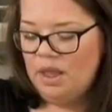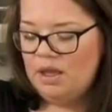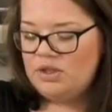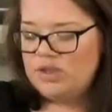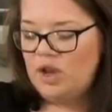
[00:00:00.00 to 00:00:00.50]

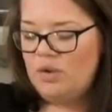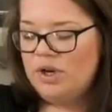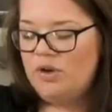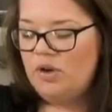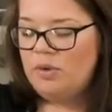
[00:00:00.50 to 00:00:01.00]
So when you
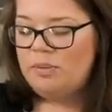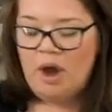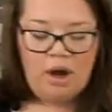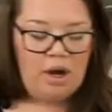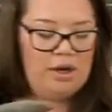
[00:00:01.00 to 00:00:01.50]
go to a
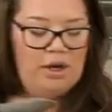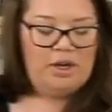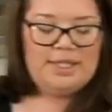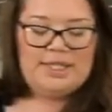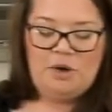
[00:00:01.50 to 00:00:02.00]
bar, you're going
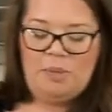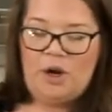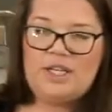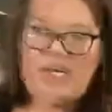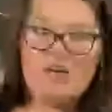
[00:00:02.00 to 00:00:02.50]
to see your
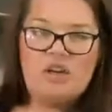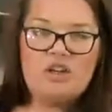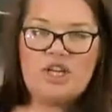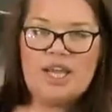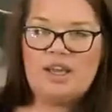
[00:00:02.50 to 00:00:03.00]
bartender
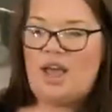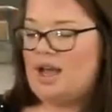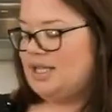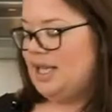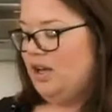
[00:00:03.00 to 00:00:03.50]
shake a
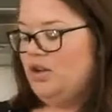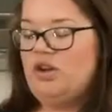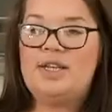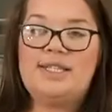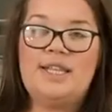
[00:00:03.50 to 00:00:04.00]
cocktail. You're
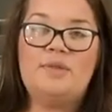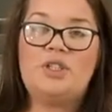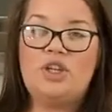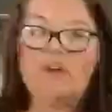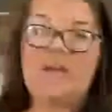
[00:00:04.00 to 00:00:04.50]
going to see them
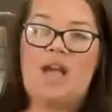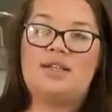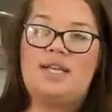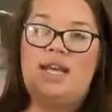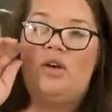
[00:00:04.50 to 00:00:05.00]
stir a
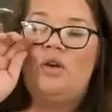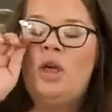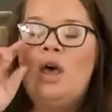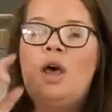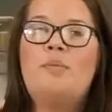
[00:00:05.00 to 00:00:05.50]
cocktail.
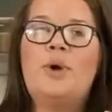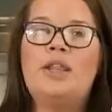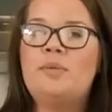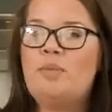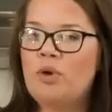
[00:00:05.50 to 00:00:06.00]
But the
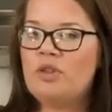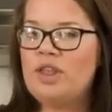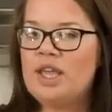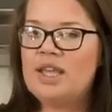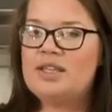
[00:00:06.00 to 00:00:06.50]
important
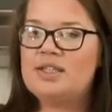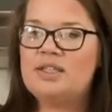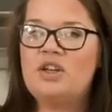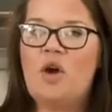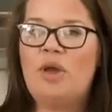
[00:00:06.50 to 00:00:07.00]
thing is
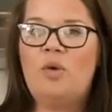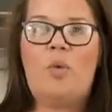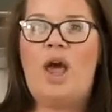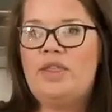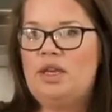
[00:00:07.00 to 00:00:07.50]
knowing
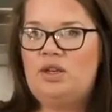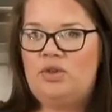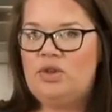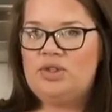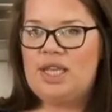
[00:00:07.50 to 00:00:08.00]
why they do
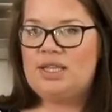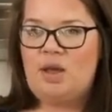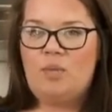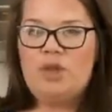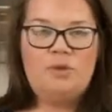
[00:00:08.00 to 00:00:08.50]
those things and
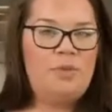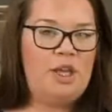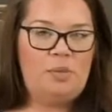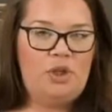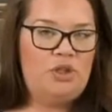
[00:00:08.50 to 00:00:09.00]
when to be
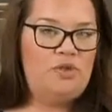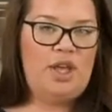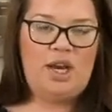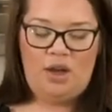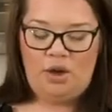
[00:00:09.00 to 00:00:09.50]
able to do that
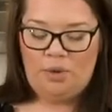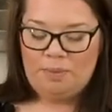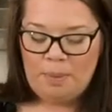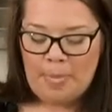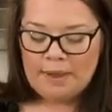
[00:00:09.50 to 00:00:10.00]
at home.
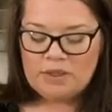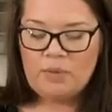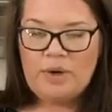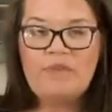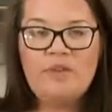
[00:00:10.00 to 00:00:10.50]
So
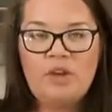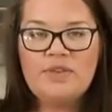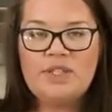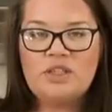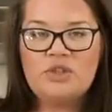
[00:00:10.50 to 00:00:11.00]
whenever you have
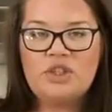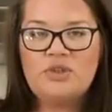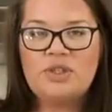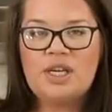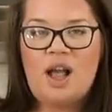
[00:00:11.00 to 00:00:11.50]
citrus juice
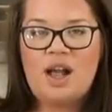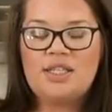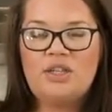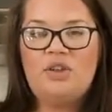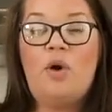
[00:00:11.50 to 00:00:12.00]
in a
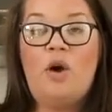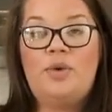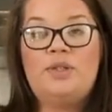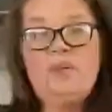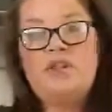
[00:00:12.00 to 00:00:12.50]
cocktail, you
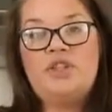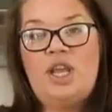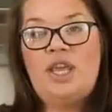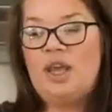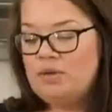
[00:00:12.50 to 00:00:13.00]
always want to shake
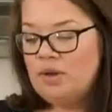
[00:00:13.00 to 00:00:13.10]
it.